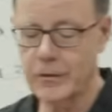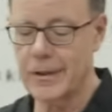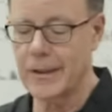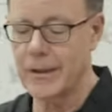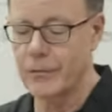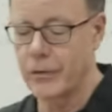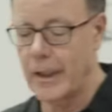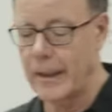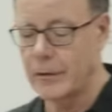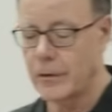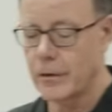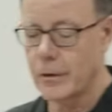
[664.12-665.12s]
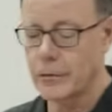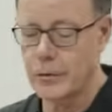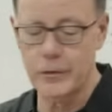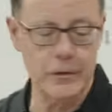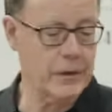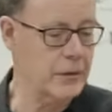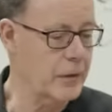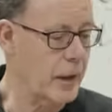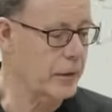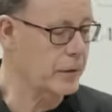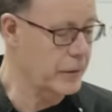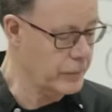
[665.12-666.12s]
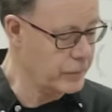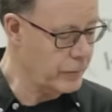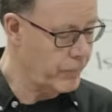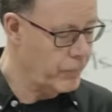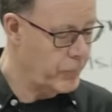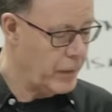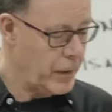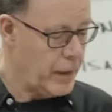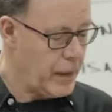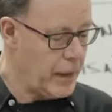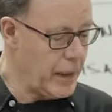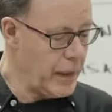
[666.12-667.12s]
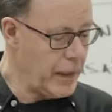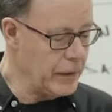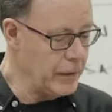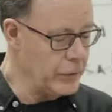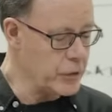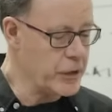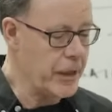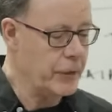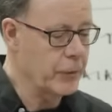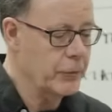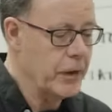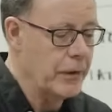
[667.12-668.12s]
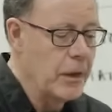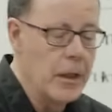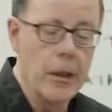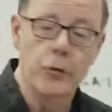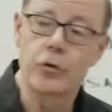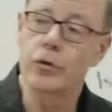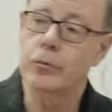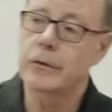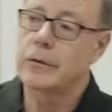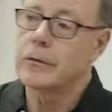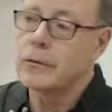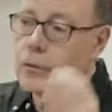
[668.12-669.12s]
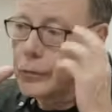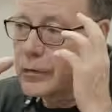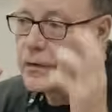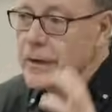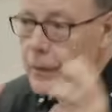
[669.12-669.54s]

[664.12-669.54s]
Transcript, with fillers: to give light to those who sit in darkness and in the shadow of death. Do you see